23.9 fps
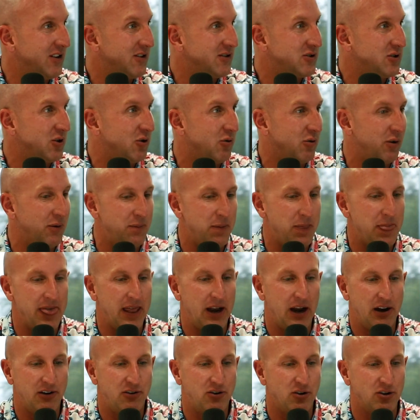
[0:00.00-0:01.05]
So
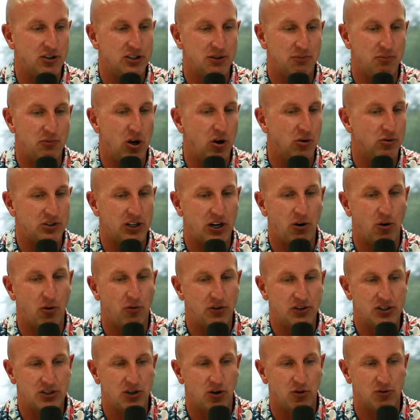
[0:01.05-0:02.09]
I took some notes and I
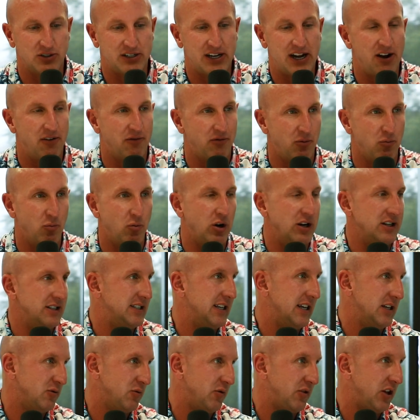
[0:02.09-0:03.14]
wrote these notes down from what it
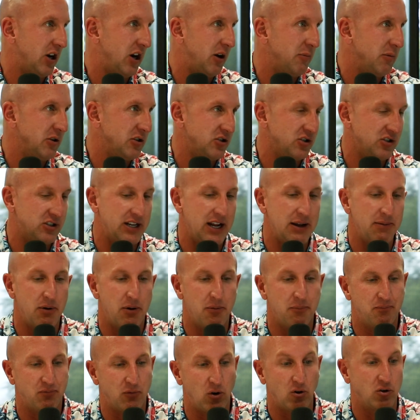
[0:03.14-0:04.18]
says within our mission
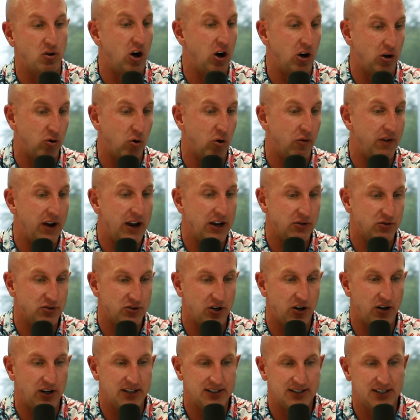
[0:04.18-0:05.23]
statement, or our core values,
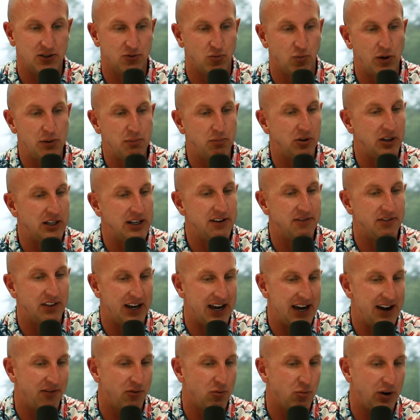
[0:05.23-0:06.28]
sorry. It says, we believe
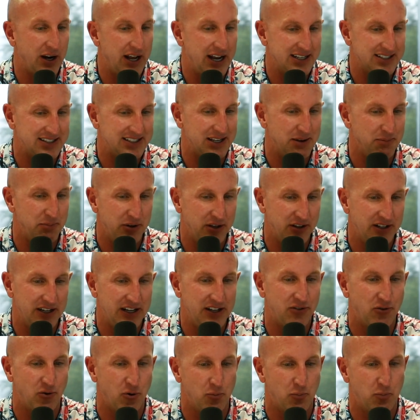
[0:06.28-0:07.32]
that everyone has the
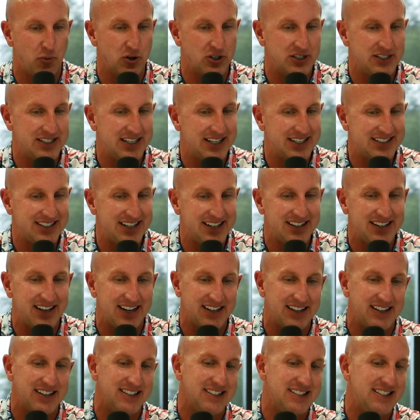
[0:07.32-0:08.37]
ability through persistent
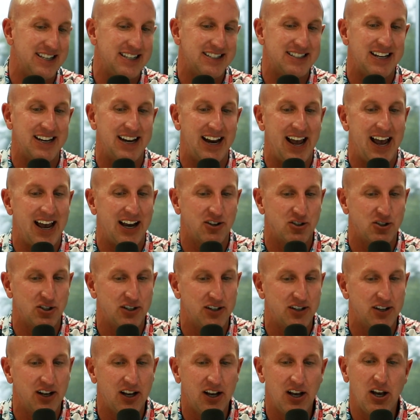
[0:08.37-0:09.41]
and consistent
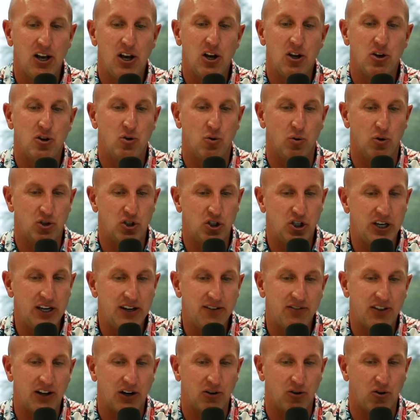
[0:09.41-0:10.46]
action to
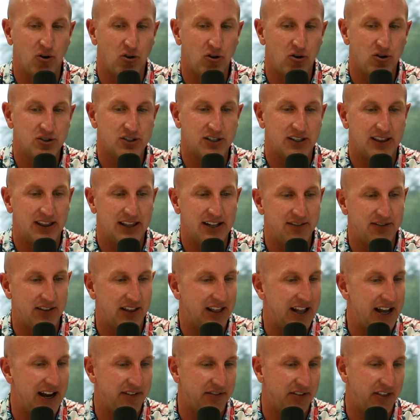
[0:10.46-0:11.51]
achieve their goals and live the
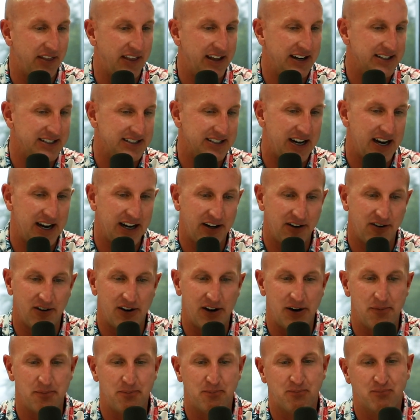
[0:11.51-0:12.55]
life that they desire,
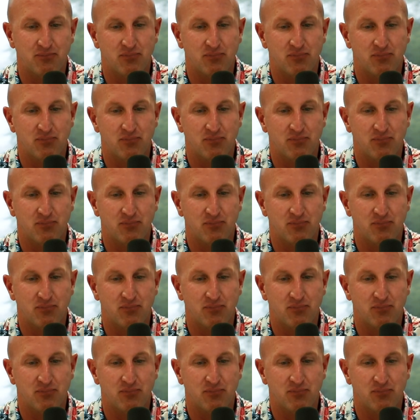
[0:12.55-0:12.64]
right?